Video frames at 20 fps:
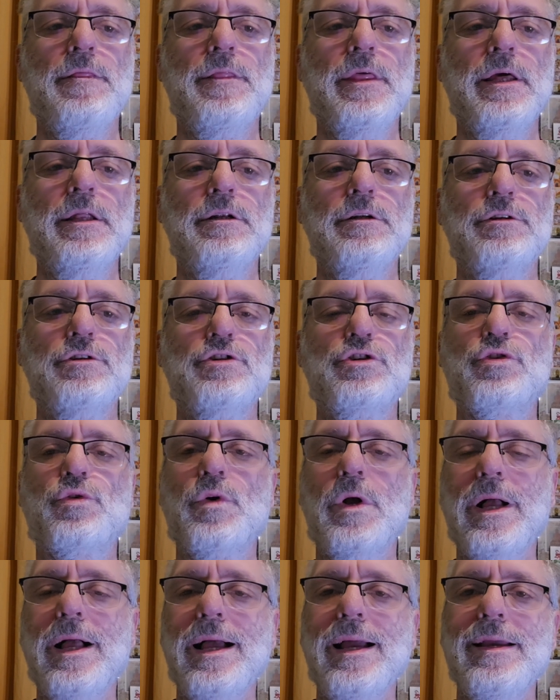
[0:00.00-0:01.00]
that
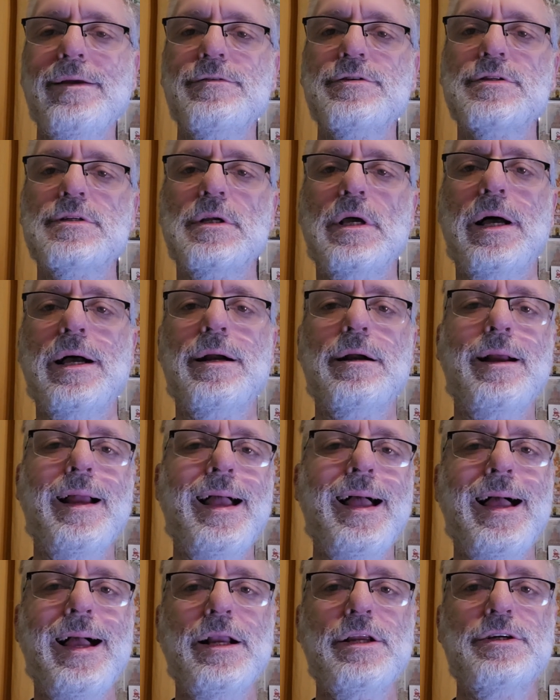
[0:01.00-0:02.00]
drives our
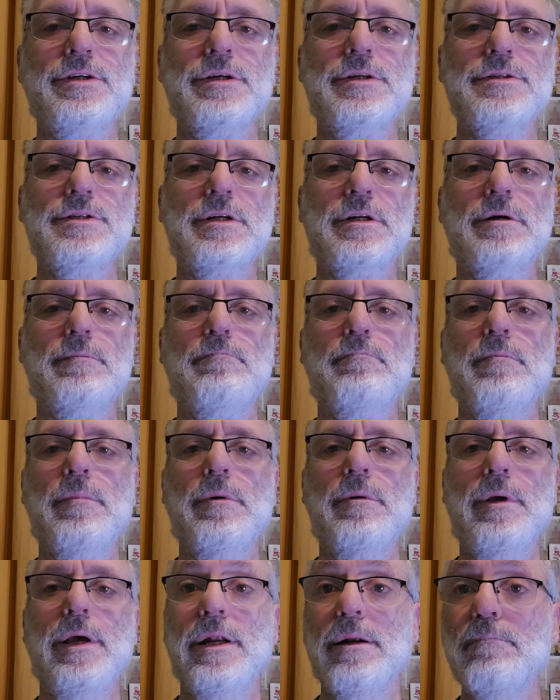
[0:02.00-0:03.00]
actions and
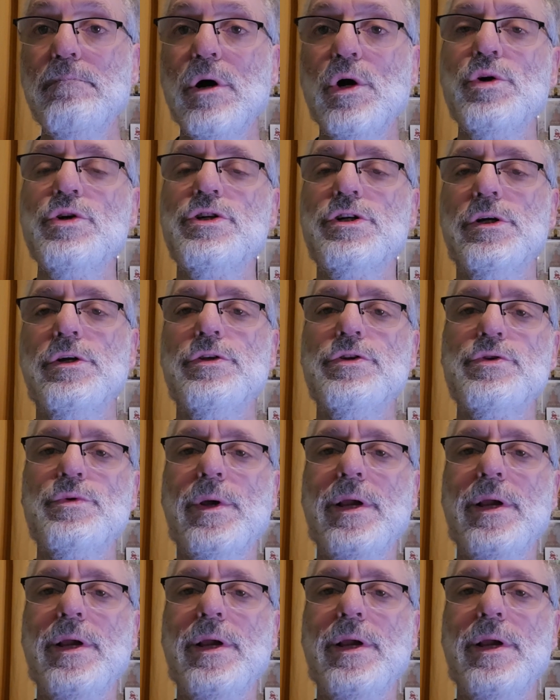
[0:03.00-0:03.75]
emotions.